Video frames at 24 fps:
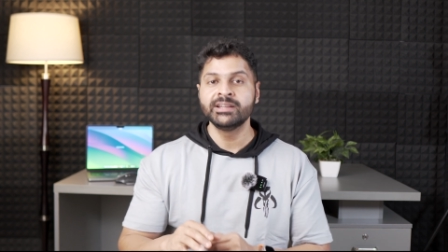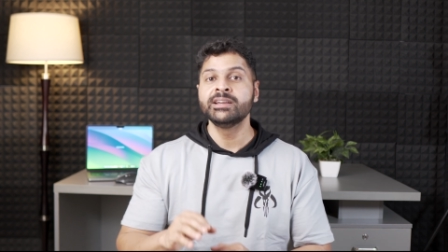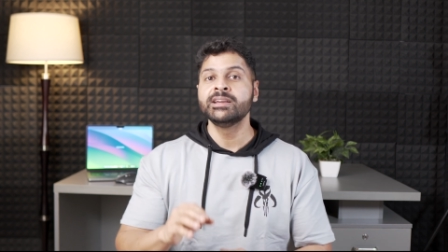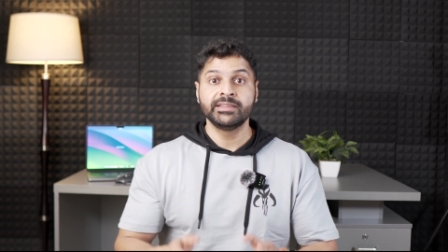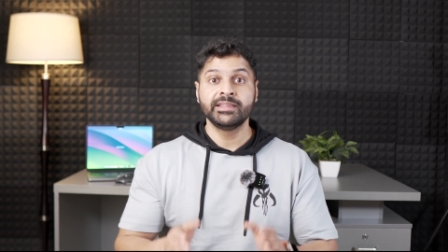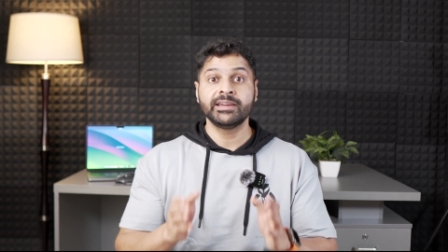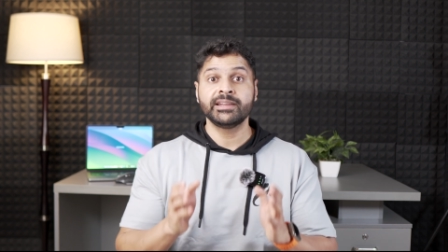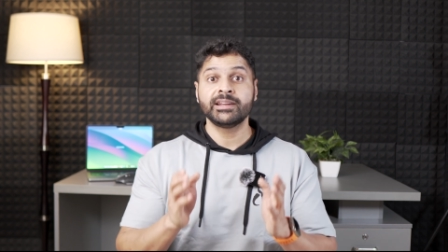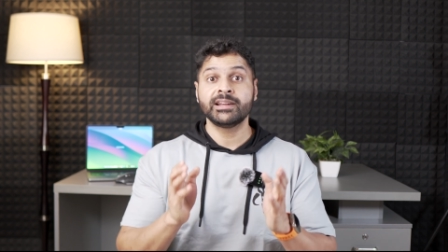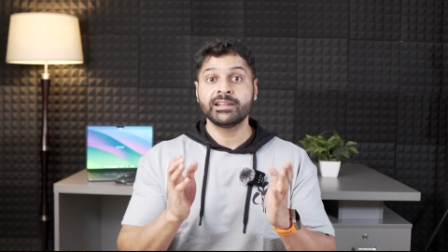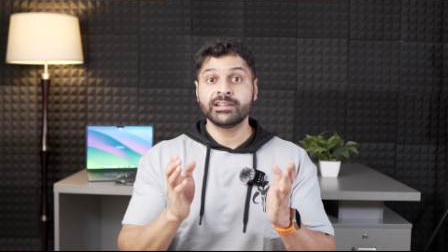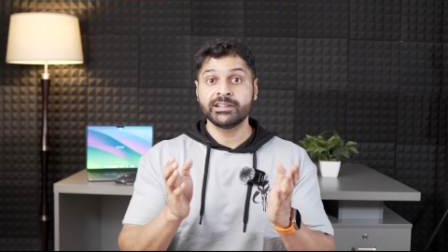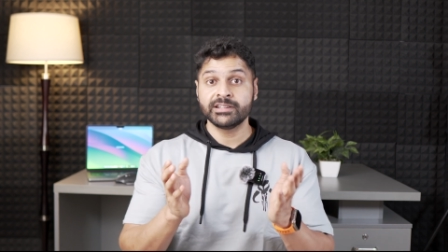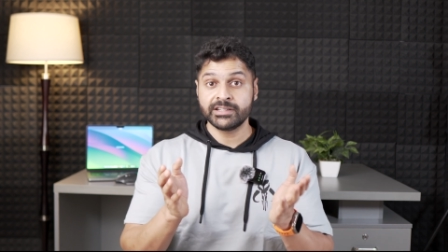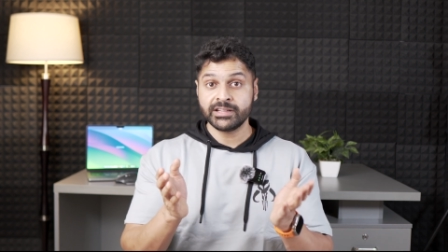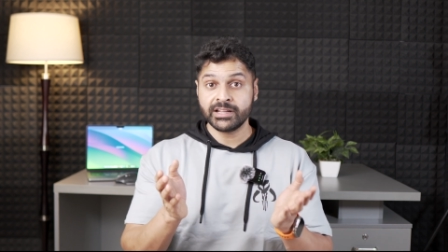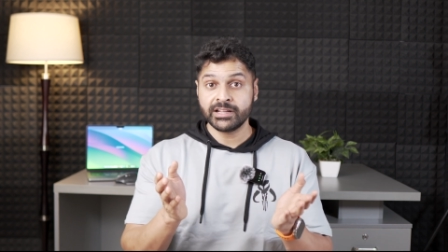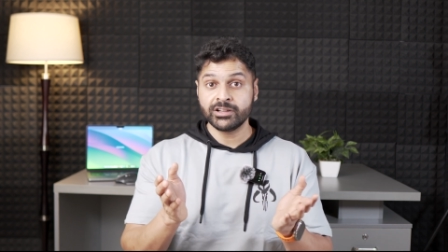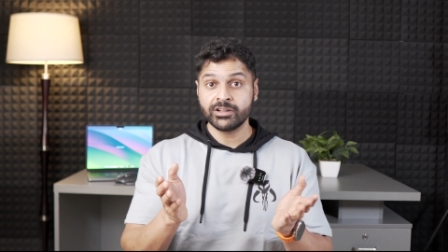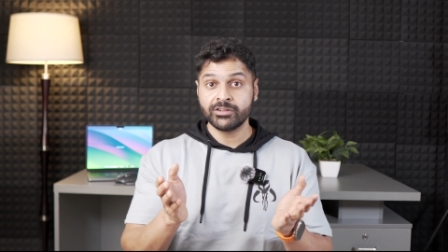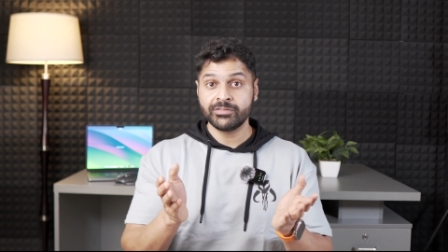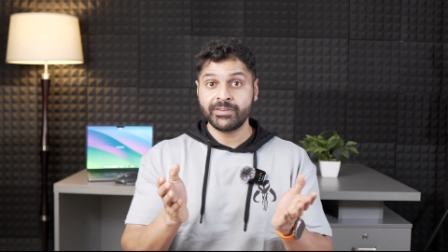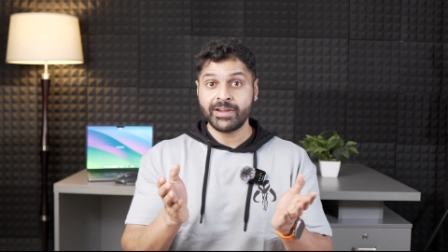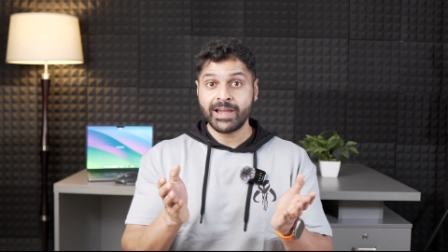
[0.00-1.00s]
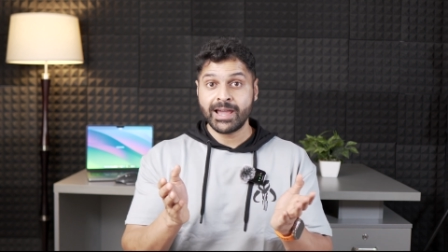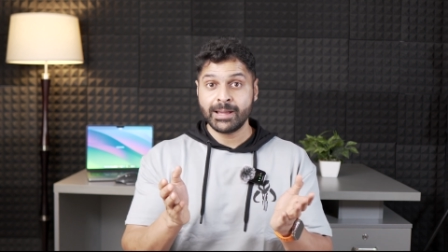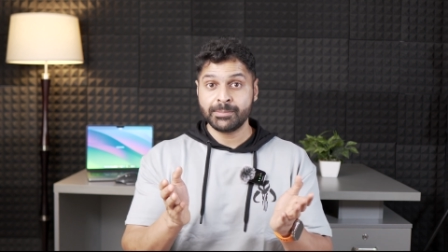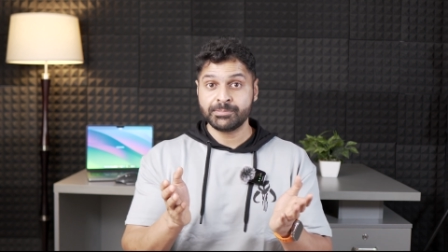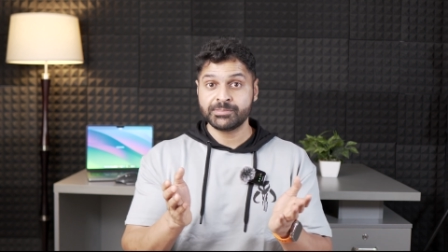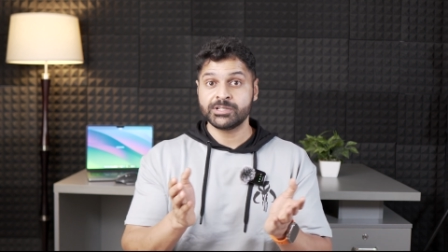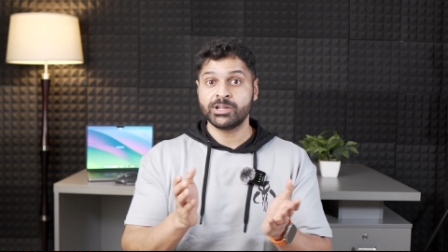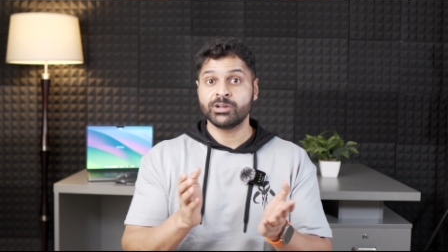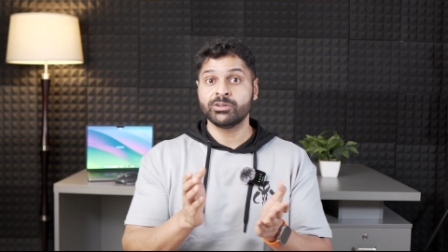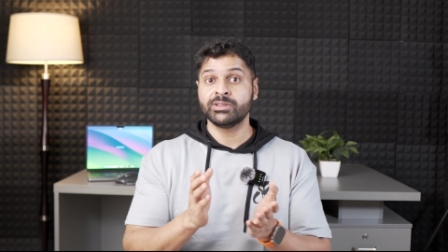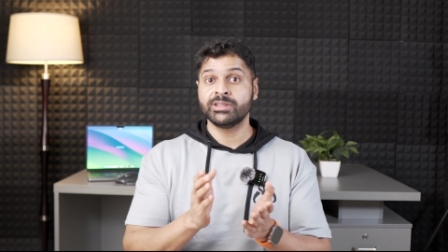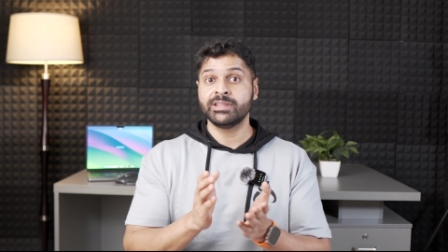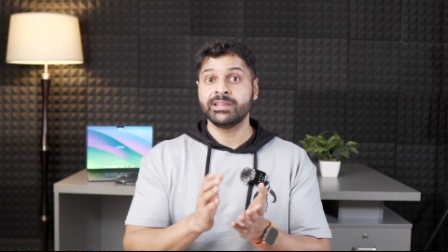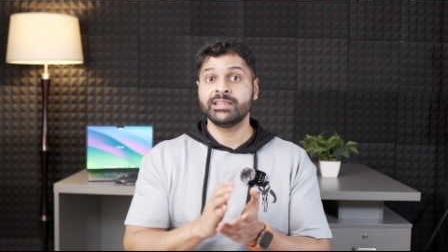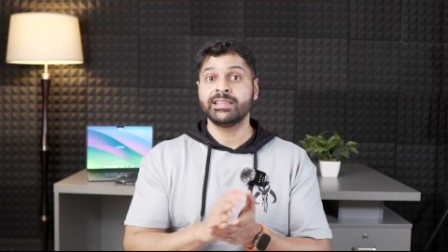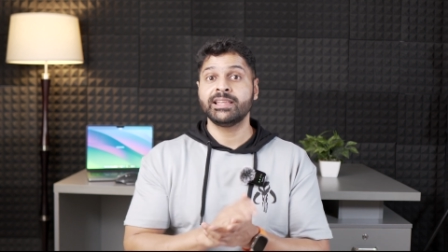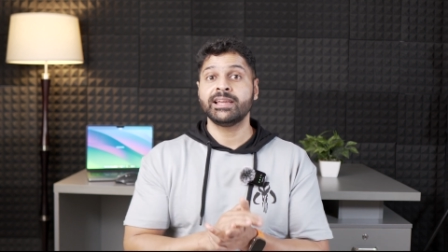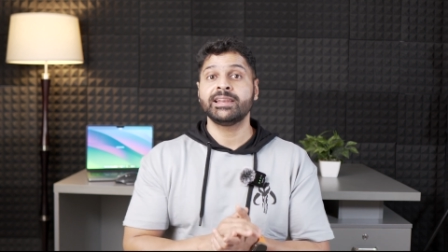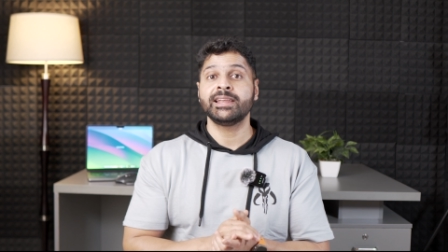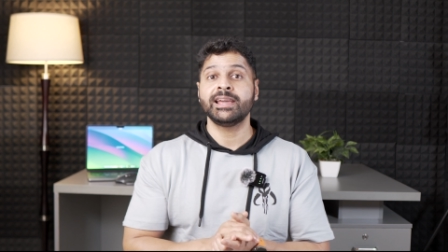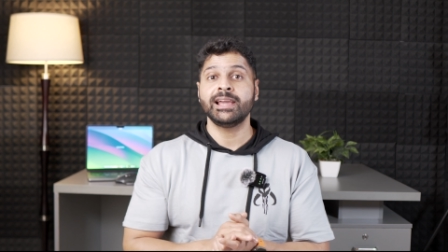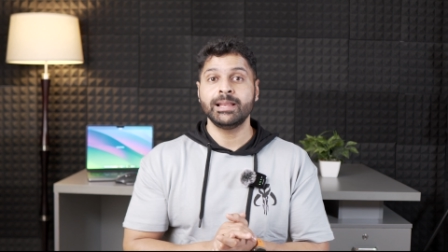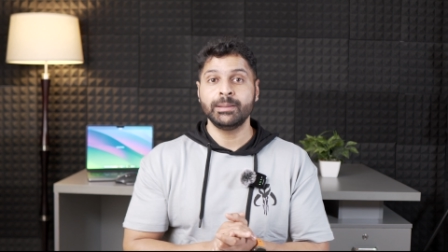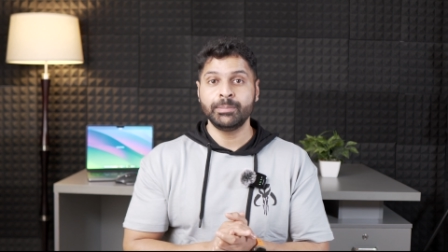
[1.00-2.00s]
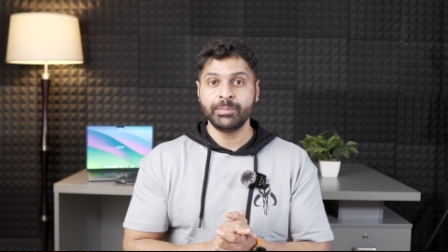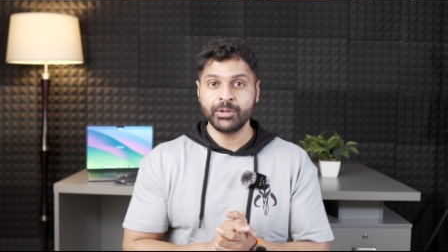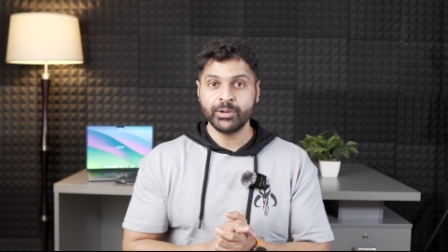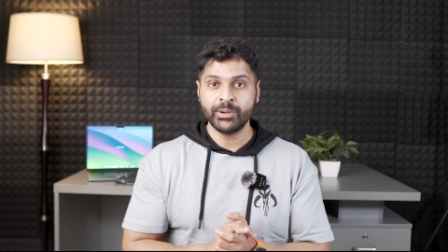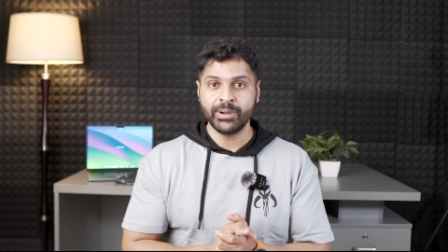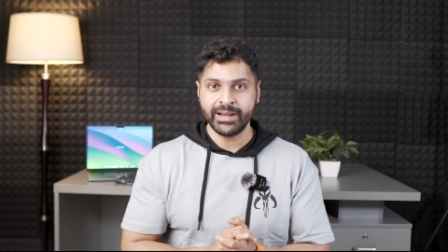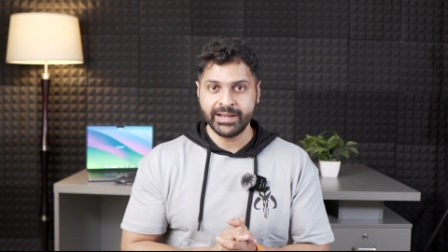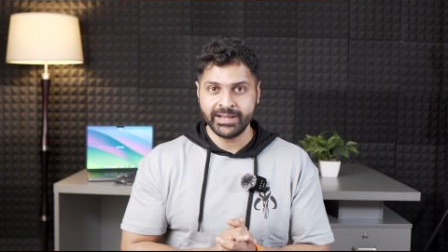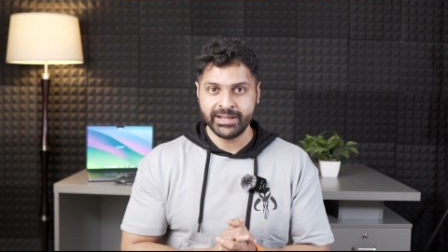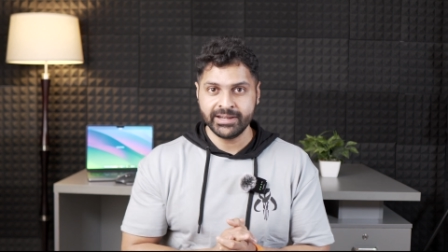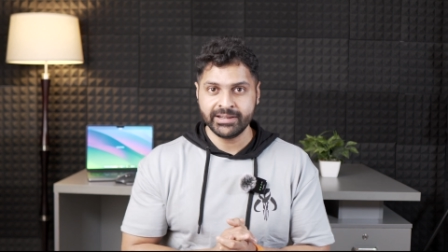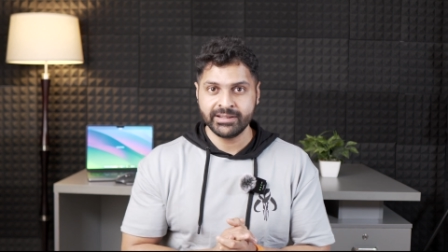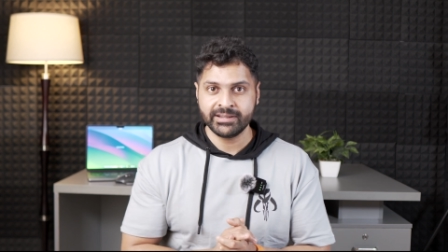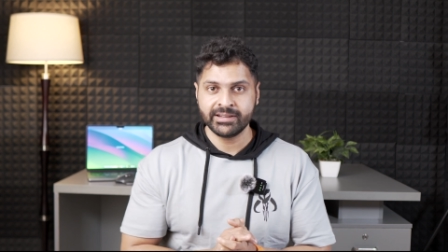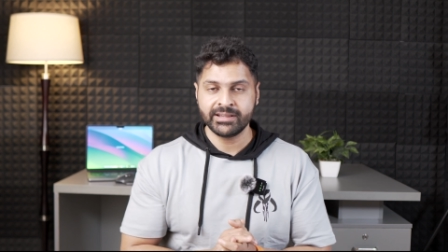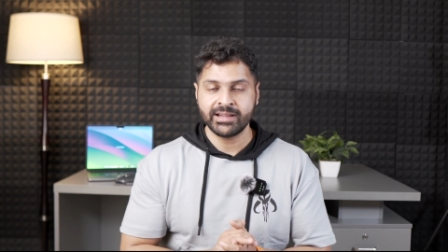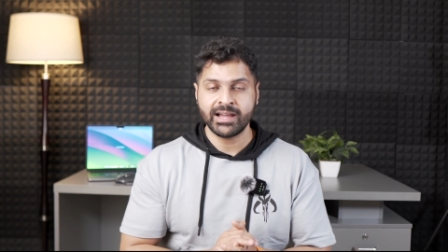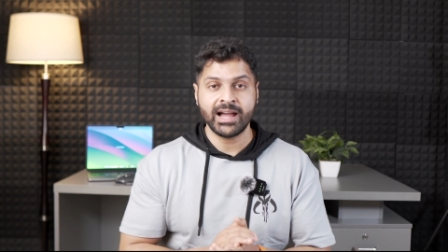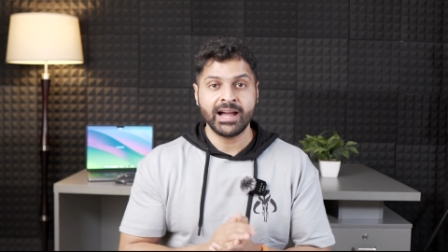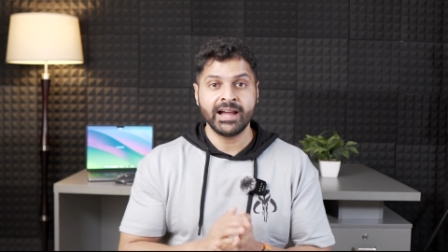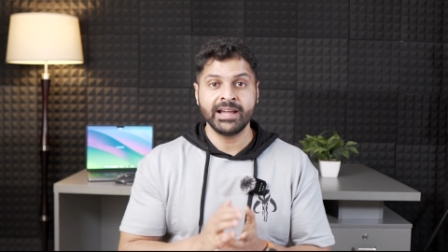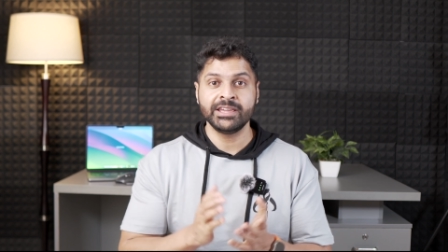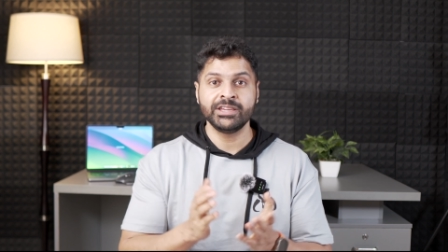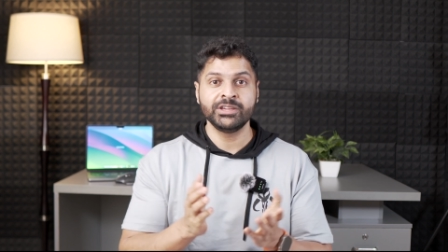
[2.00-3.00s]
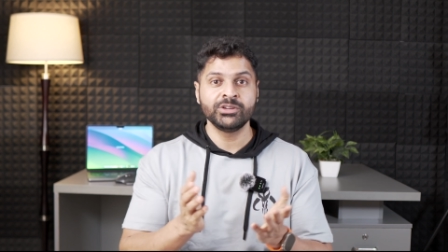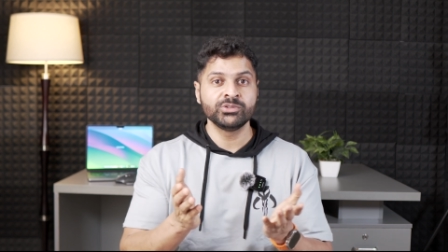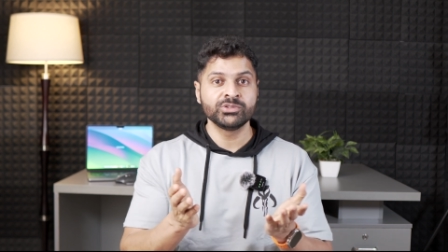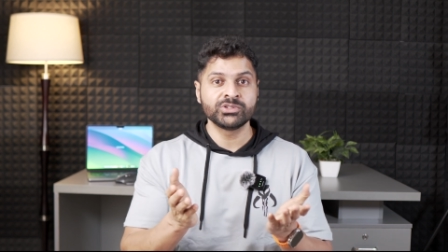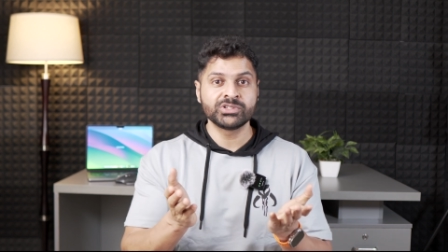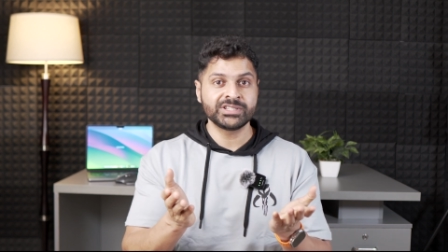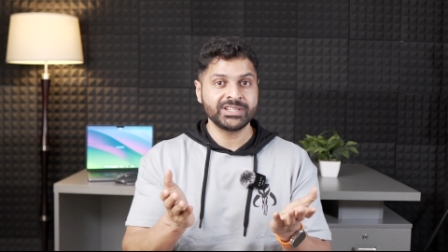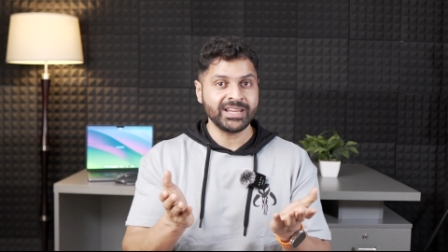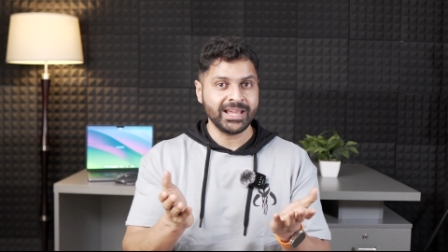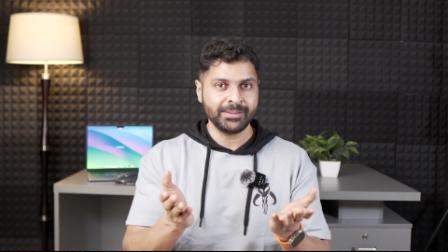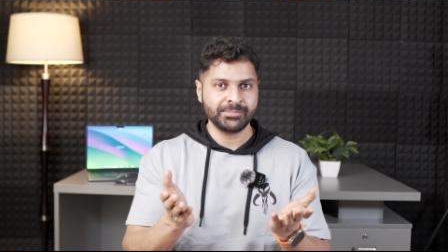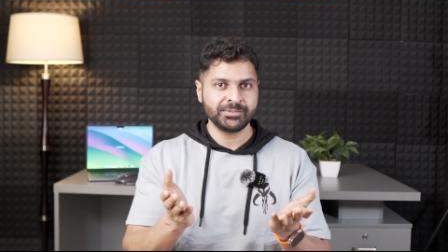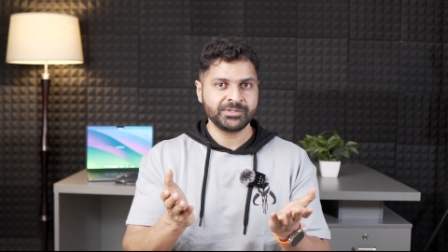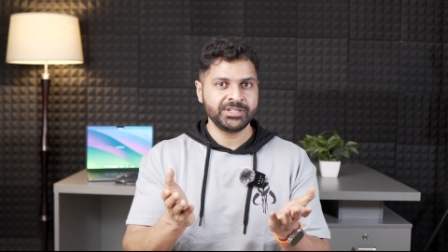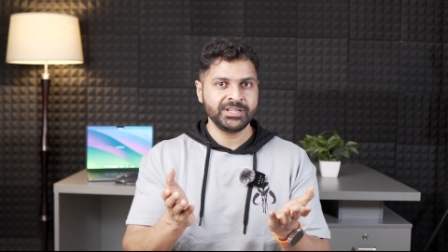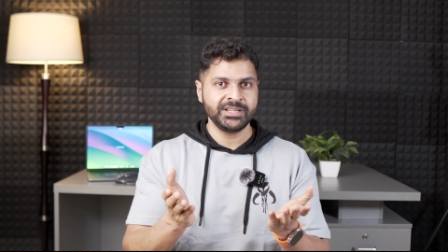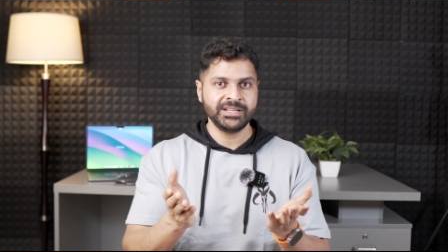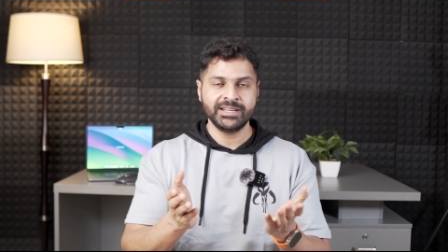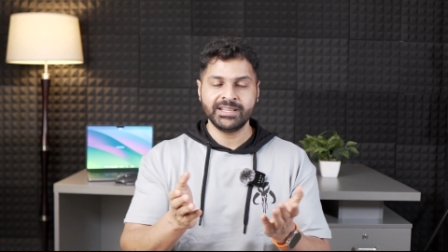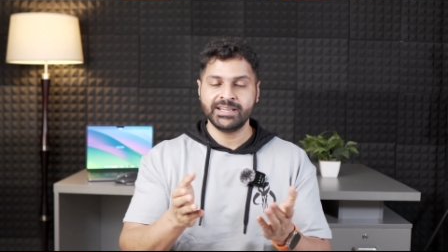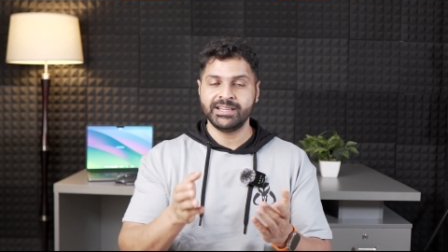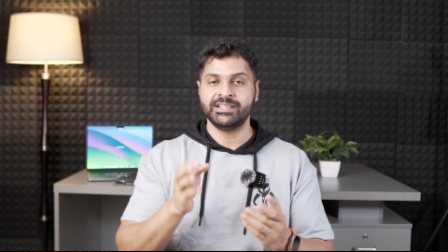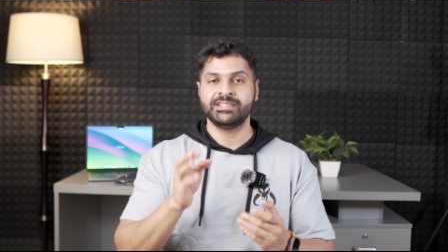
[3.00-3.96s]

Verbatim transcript: There are a ton of apps out there that help you edit. I use Snapseed,